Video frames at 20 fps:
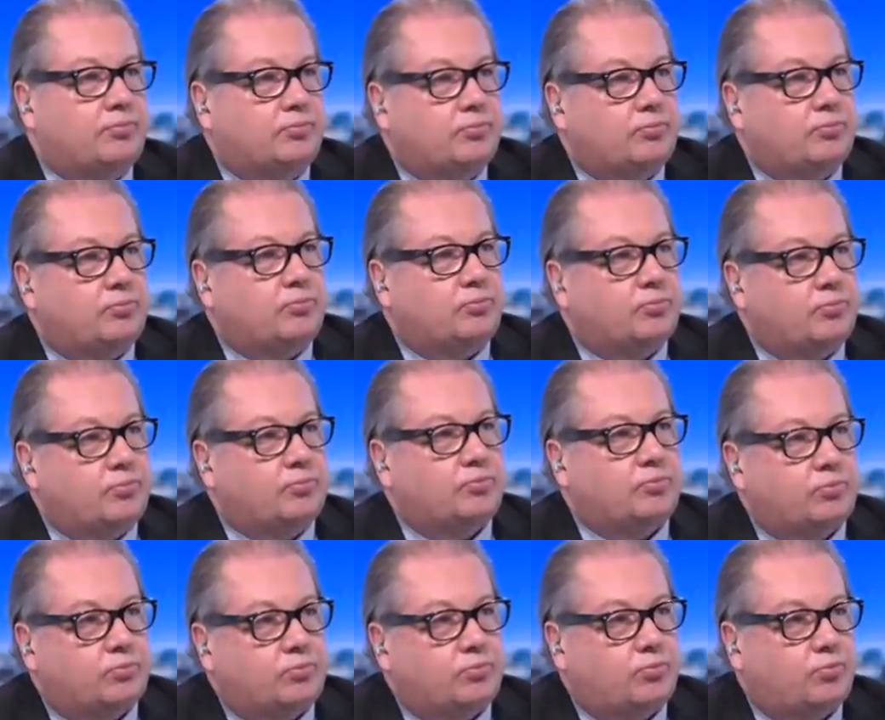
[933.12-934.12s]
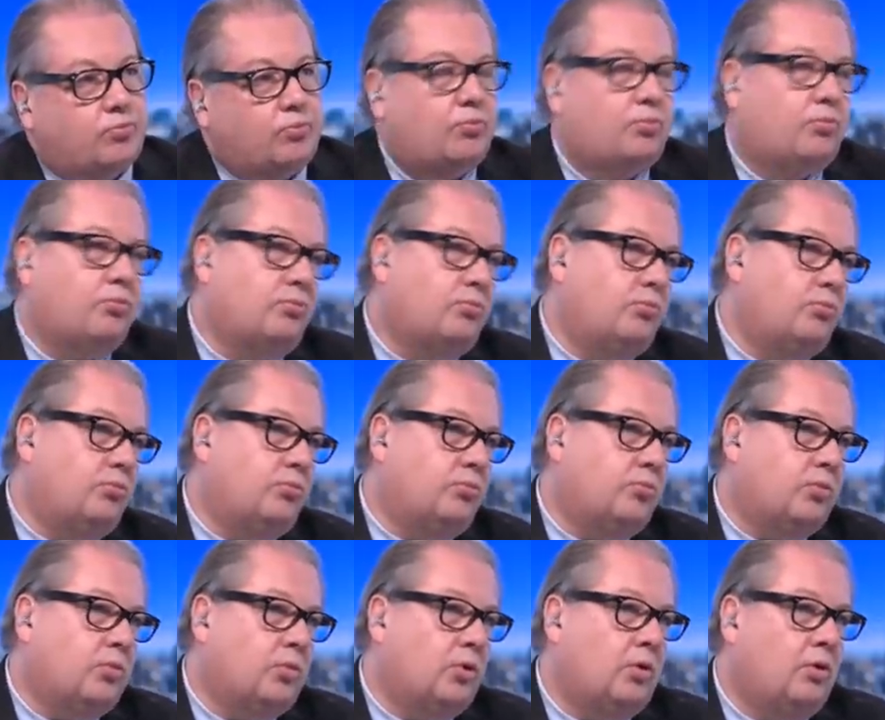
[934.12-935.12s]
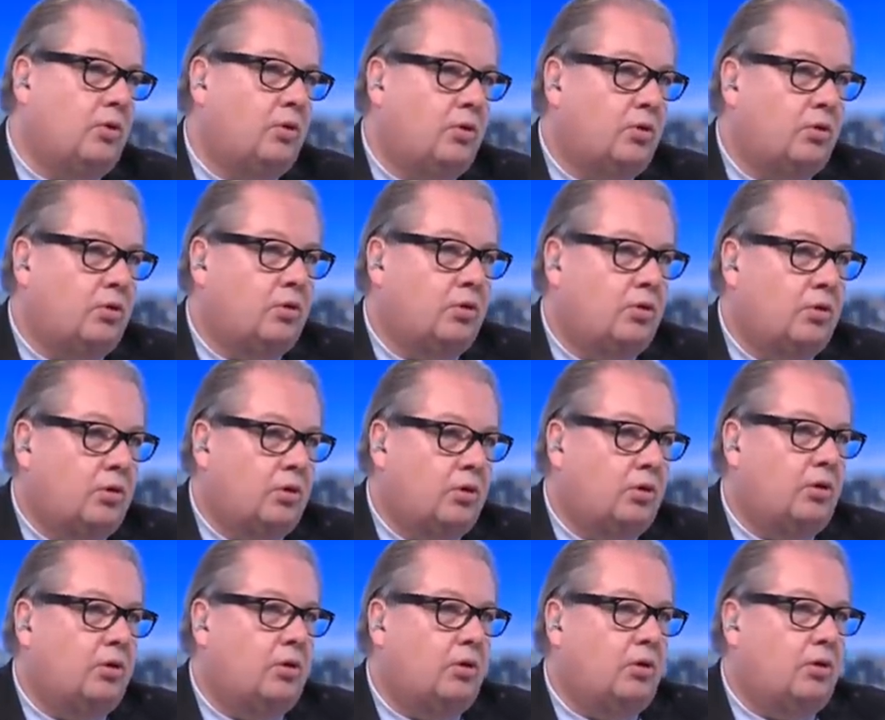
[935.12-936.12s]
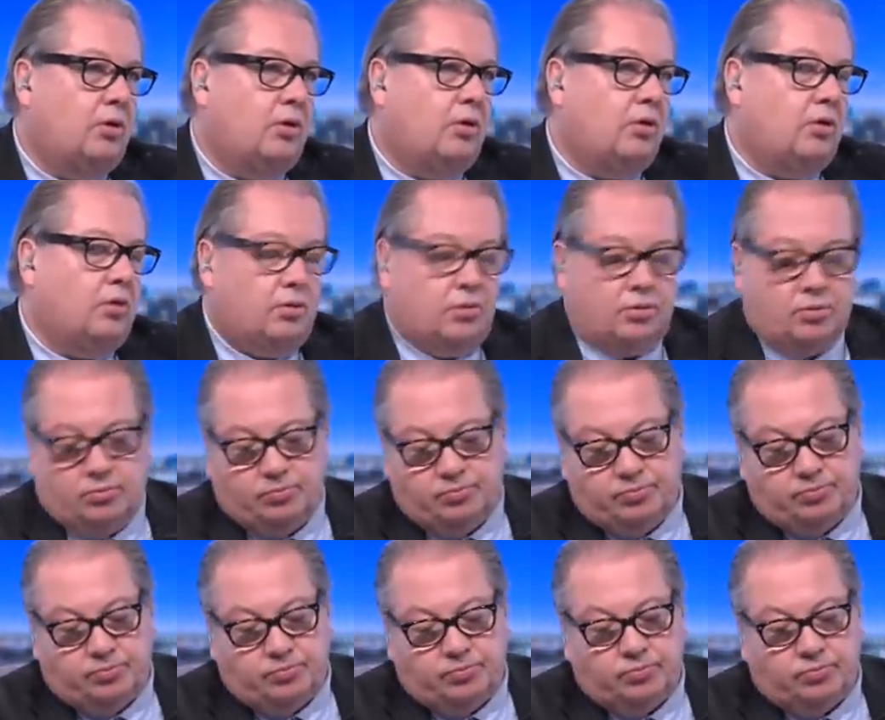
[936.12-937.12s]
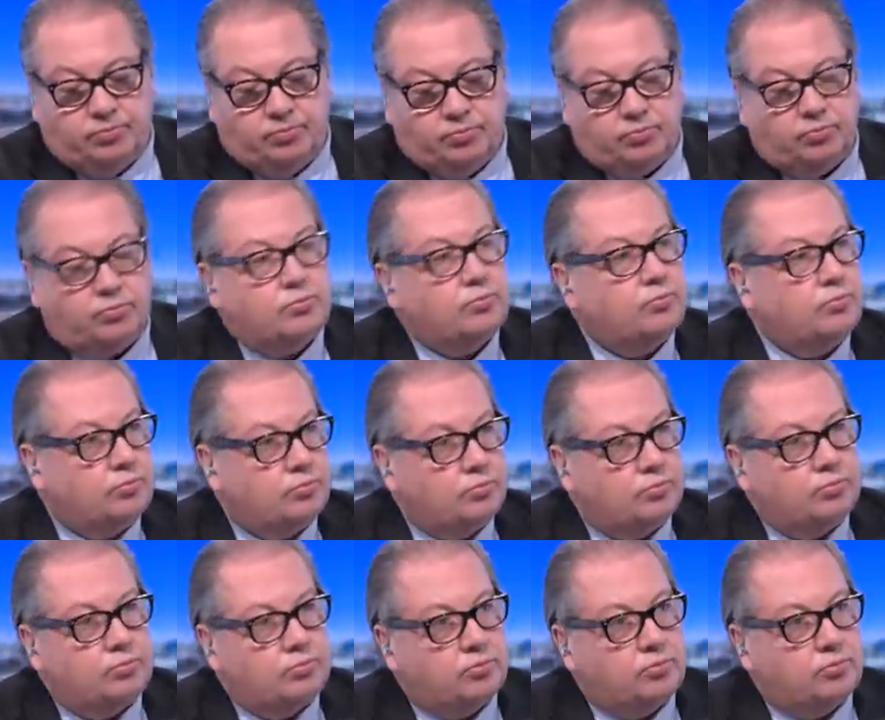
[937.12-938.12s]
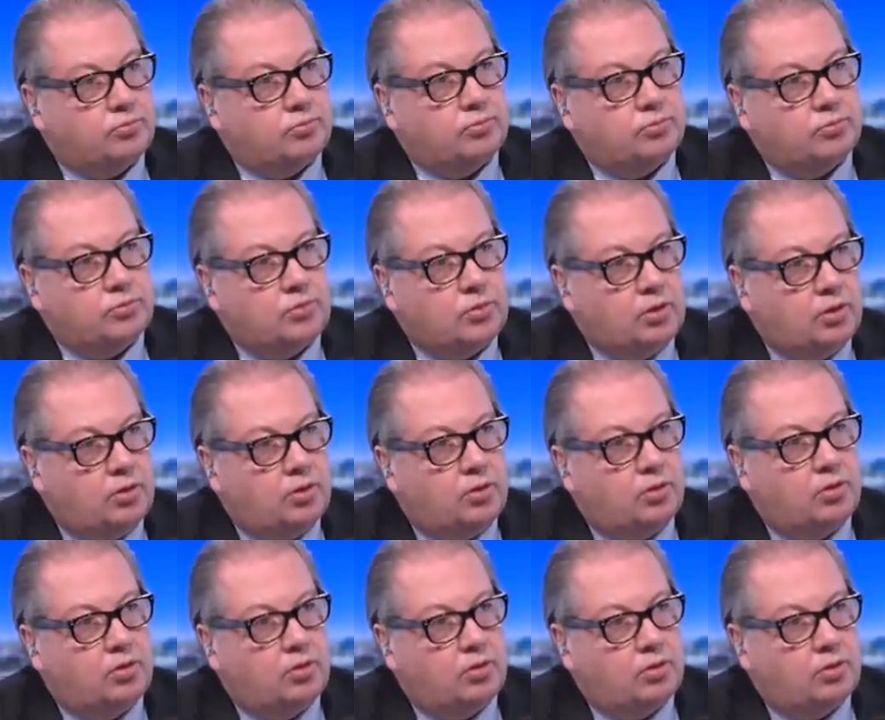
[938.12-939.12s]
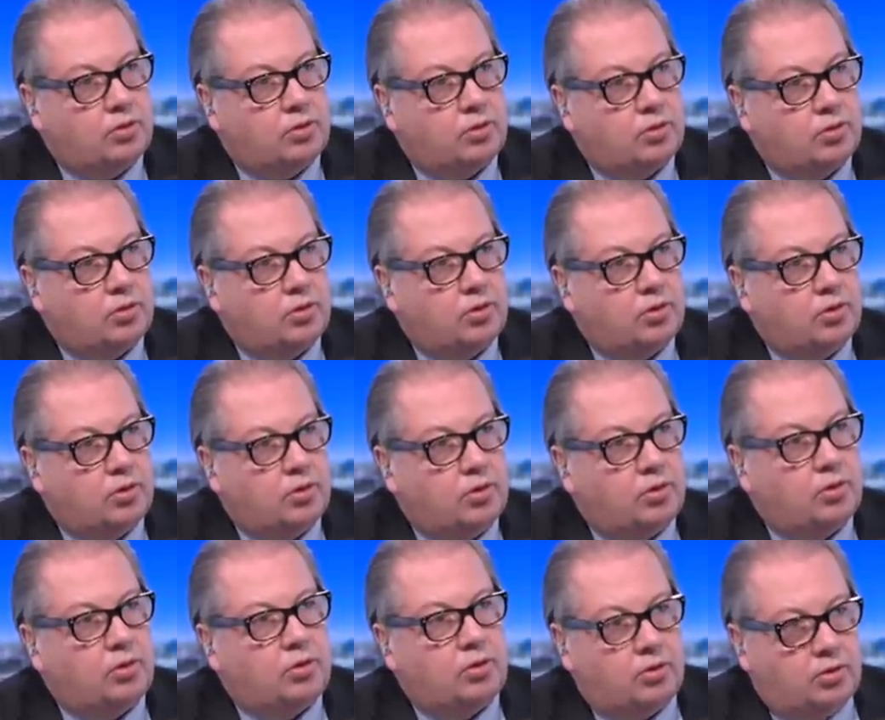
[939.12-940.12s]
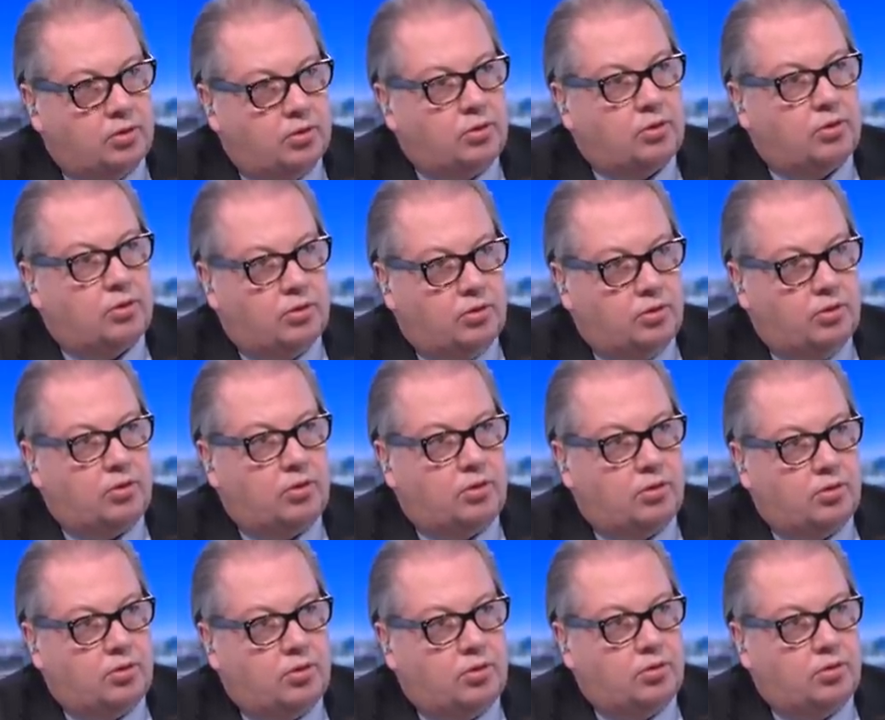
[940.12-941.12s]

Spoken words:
No words are spoken by the person on screen.